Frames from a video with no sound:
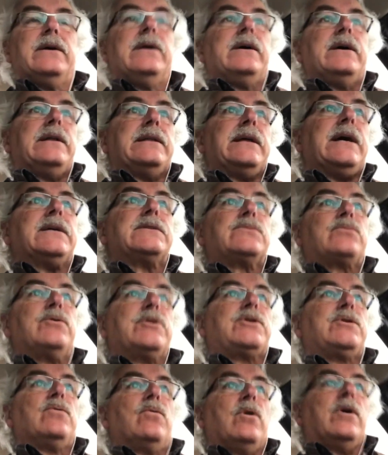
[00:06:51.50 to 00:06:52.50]
And that's
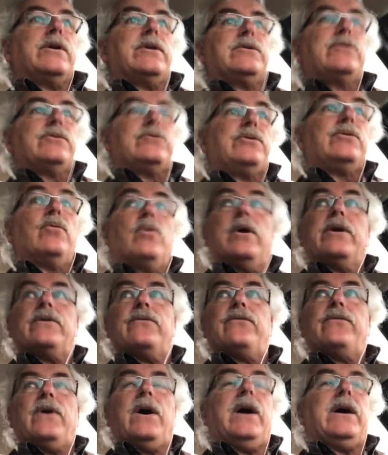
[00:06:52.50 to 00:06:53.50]
what you want to do. You want to
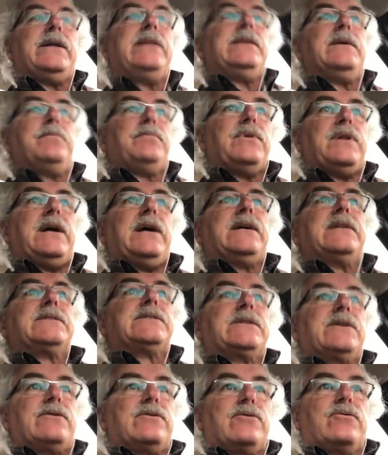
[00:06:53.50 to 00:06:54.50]
find the
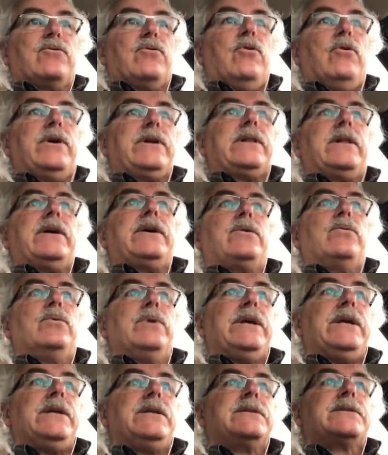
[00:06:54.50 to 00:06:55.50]
plants that are growing like
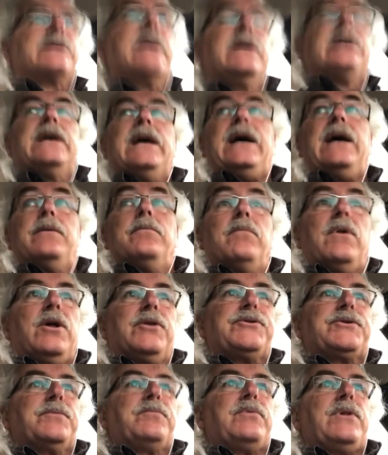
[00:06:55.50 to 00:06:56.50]
weeds and
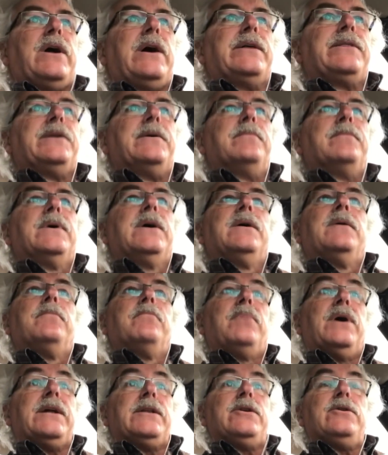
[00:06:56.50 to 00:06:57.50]
multiply
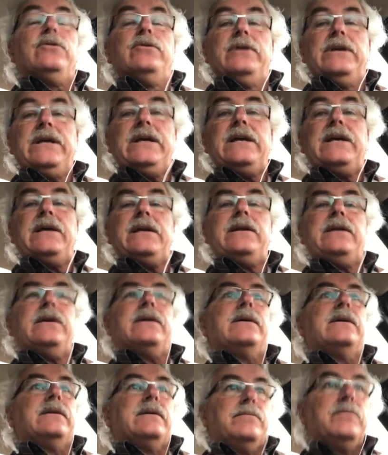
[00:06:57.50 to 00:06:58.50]
them. But you need
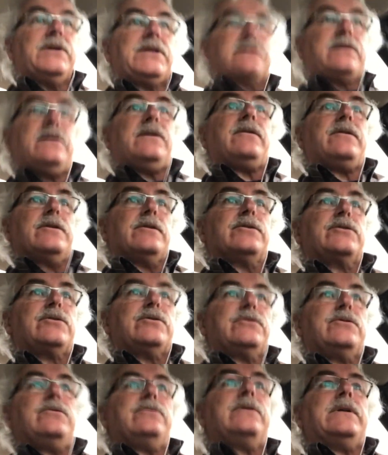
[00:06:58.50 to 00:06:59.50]
material
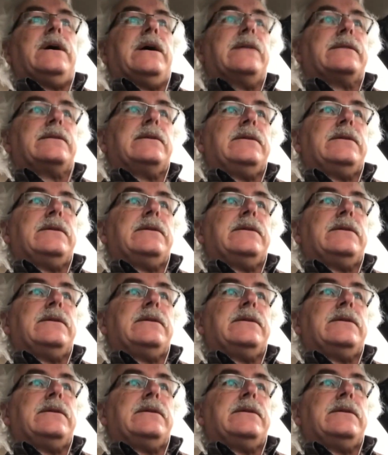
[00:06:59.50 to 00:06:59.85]
to do that.